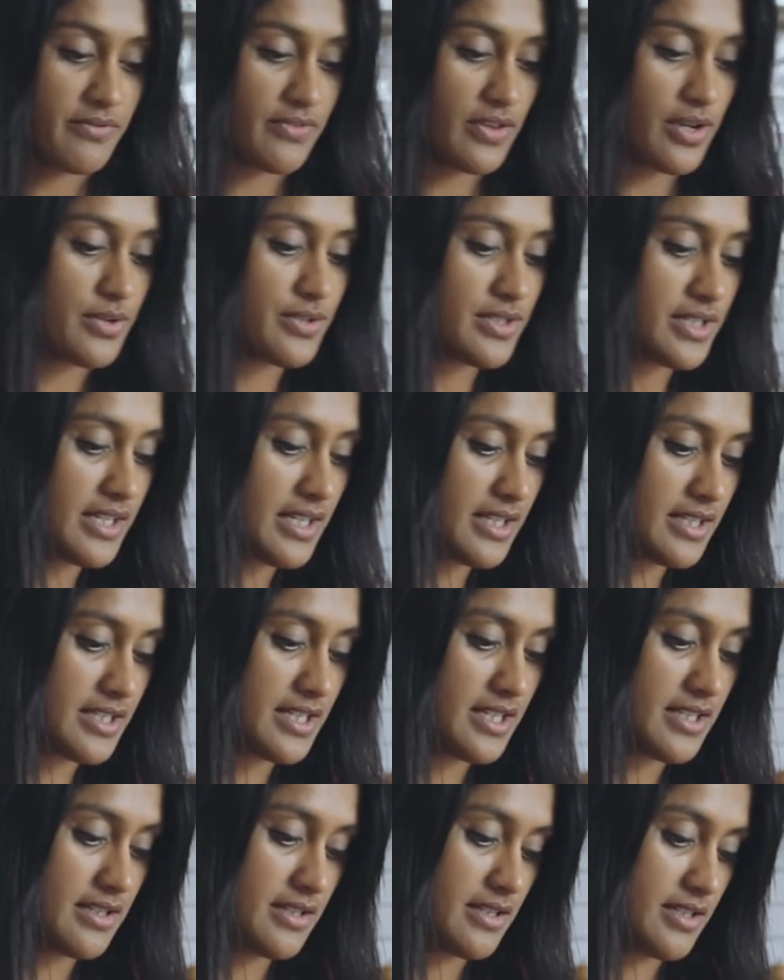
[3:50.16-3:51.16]
of those
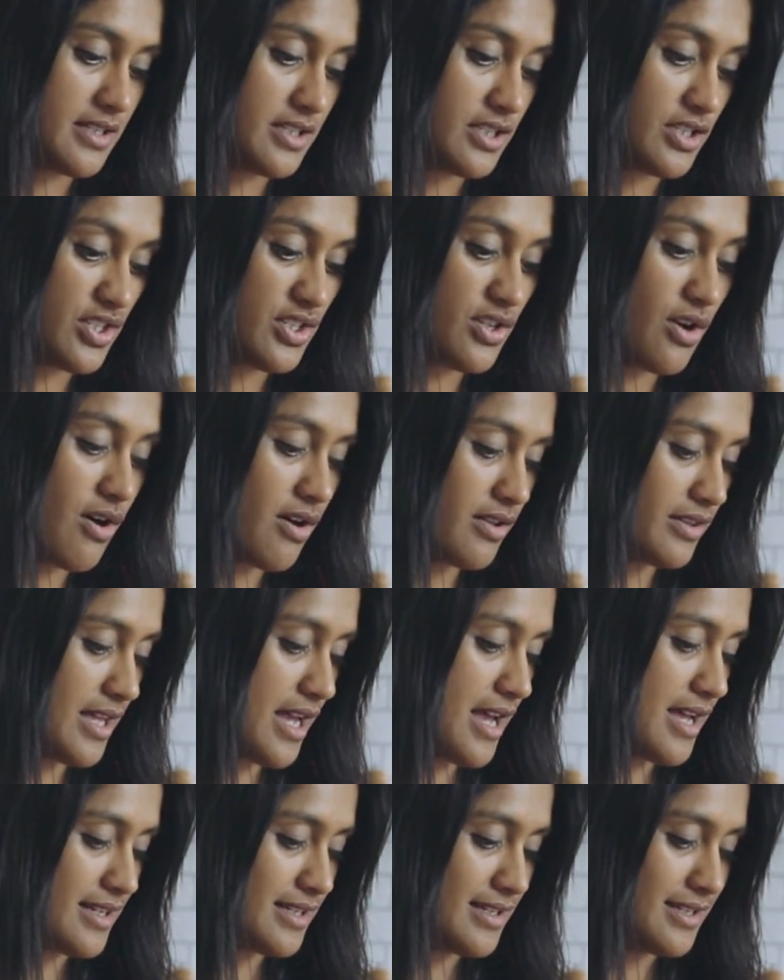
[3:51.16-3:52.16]
to start
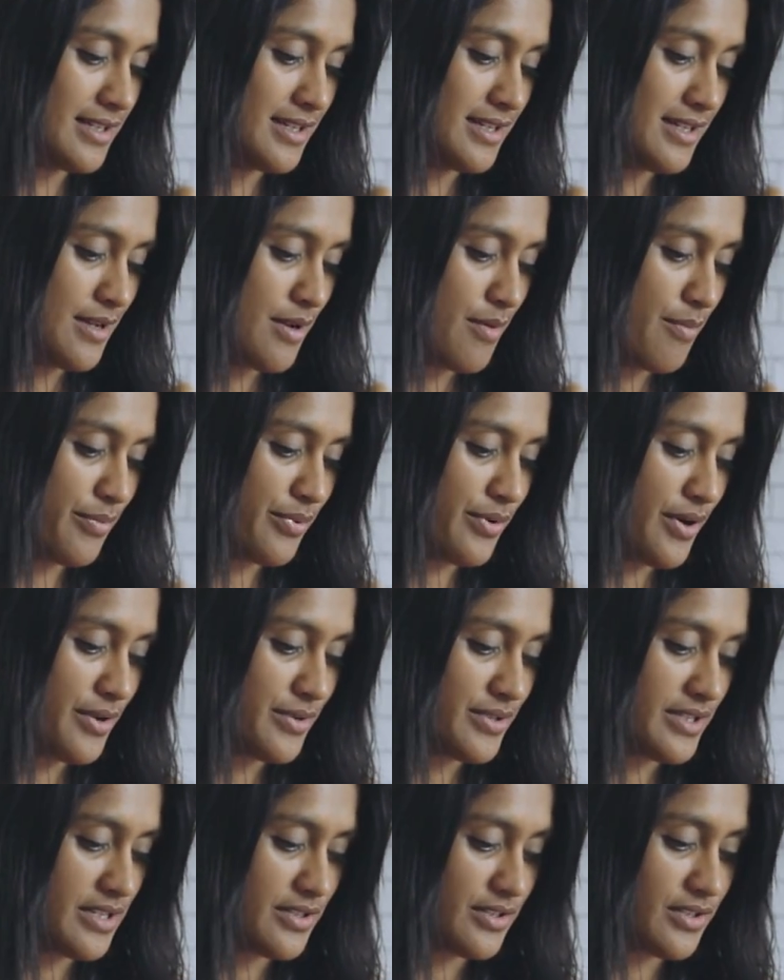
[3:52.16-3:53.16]
that
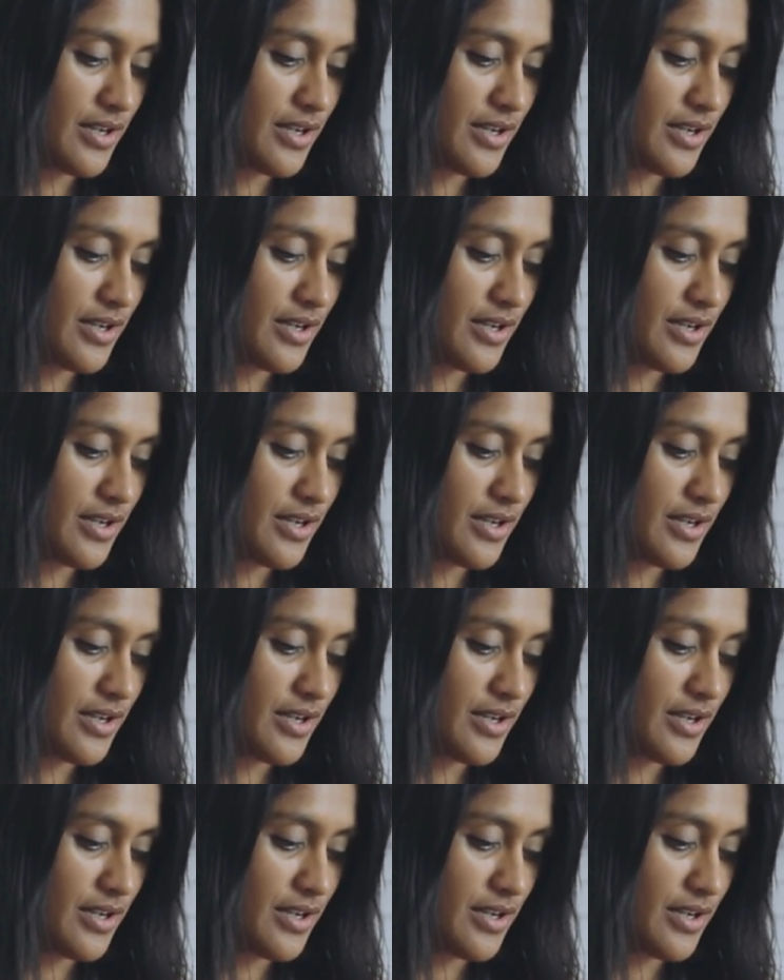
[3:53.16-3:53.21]
process